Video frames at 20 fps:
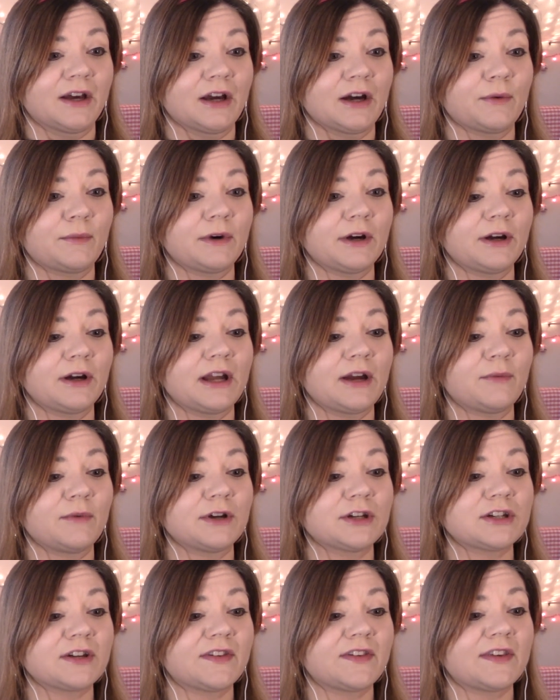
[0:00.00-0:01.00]
We're and we're
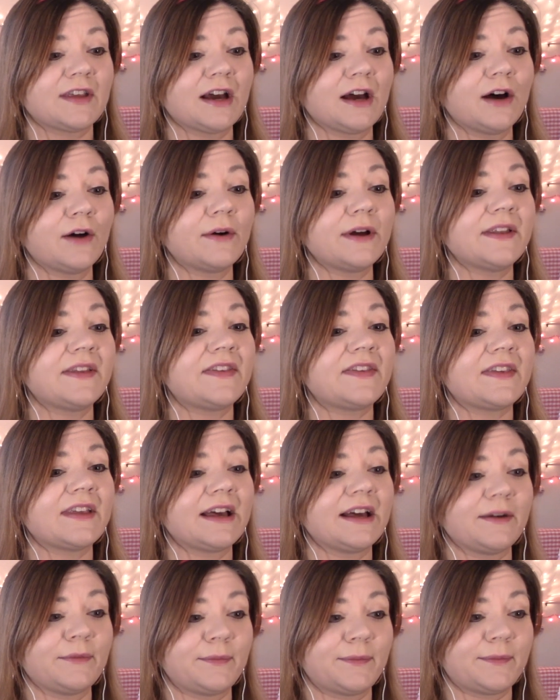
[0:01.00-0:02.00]
just always
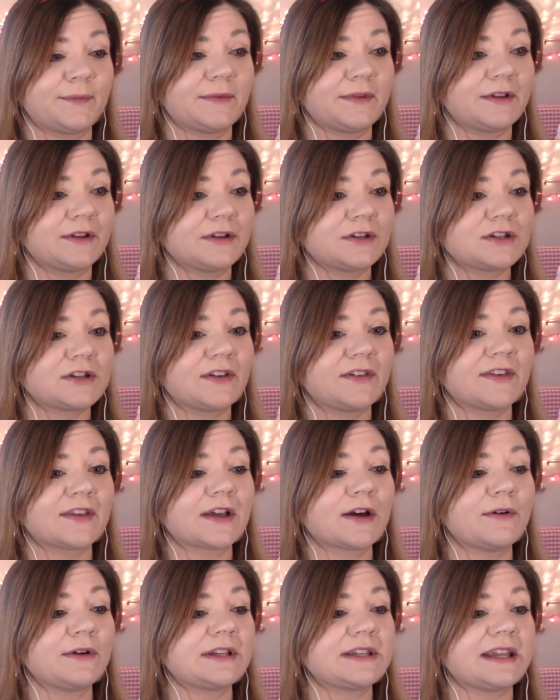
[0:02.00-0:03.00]
uh, just
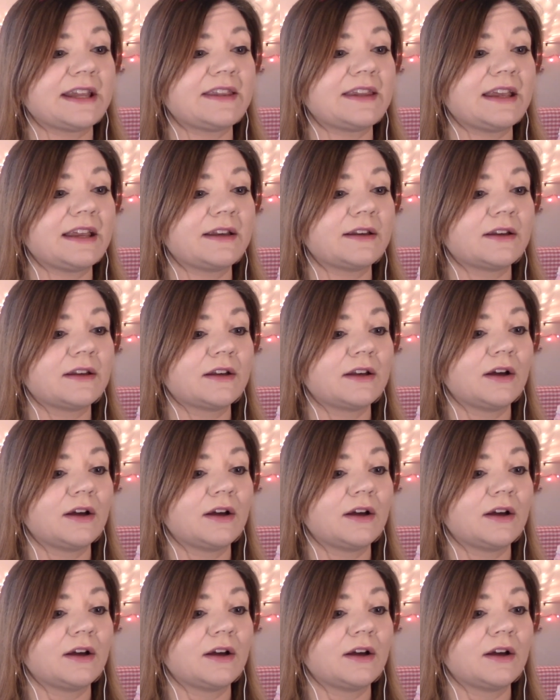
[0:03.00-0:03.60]
going to and they.